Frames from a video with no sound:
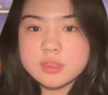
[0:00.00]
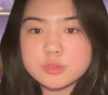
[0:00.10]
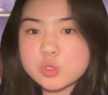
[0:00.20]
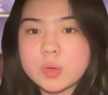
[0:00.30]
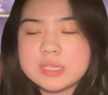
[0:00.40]

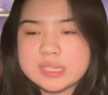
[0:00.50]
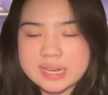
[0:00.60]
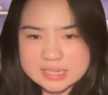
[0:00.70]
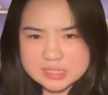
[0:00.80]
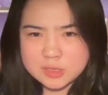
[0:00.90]
those 20
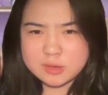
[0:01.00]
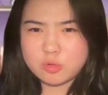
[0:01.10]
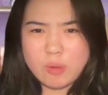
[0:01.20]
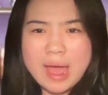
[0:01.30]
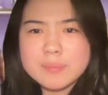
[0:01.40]
seconds to
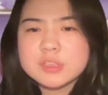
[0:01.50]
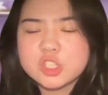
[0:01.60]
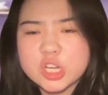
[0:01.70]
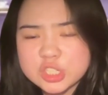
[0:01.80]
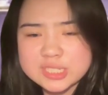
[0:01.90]
grab the
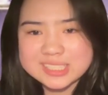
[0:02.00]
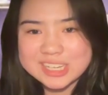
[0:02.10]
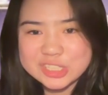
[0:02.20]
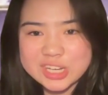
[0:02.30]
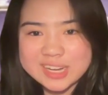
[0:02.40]
judge's
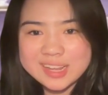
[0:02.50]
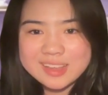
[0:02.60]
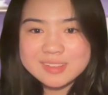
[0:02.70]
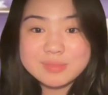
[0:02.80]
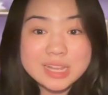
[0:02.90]
attention?
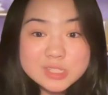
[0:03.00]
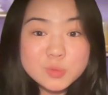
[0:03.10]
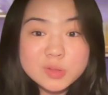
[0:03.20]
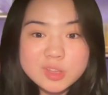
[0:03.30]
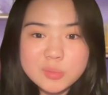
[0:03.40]
That's
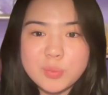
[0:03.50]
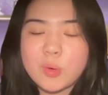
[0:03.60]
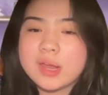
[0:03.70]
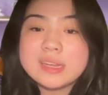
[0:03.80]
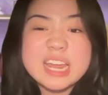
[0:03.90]
really
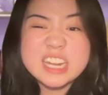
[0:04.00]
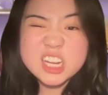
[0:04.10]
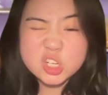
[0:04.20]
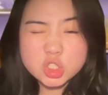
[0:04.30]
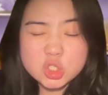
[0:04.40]
important, and it
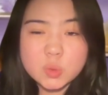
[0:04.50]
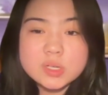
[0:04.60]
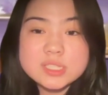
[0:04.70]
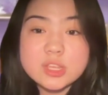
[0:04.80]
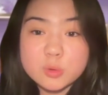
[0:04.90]

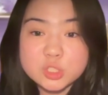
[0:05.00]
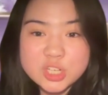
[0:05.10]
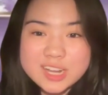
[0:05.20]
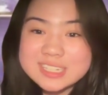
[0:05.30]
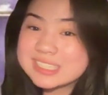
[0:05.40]
ensures that your
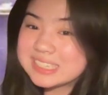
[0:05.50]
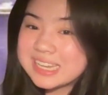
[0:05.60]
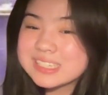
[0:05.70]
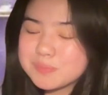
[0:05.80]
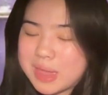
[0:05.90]
judge
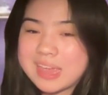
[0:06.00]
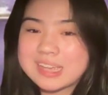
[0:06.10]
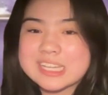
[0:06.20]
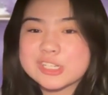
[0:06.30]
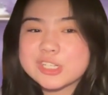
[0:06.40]
stays paying
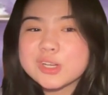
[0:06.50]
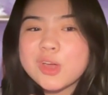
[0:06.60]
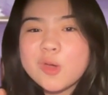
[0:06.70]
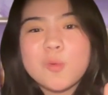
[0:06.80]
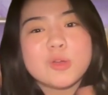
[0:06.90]
attention
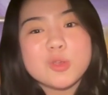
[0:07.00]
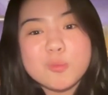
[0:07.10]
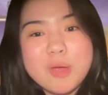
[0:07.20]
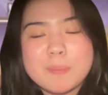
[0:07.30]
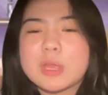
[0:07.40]
while
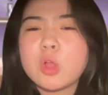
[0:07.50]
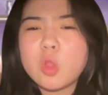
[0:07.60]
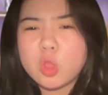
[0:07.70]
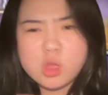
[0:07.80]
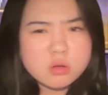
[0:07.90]
you're prepping
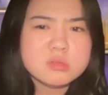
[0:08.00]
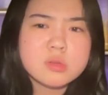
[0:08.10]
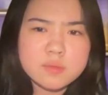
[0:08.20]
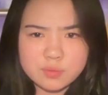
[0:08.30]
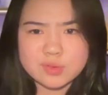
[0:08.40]
loads
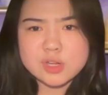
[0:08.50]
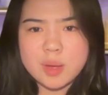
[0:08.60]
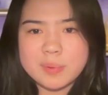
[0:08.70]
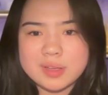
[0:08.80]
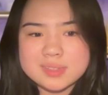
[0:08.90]
of different
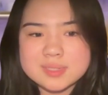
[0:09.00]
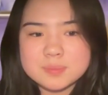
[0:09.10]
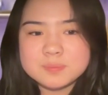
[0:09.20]
topics.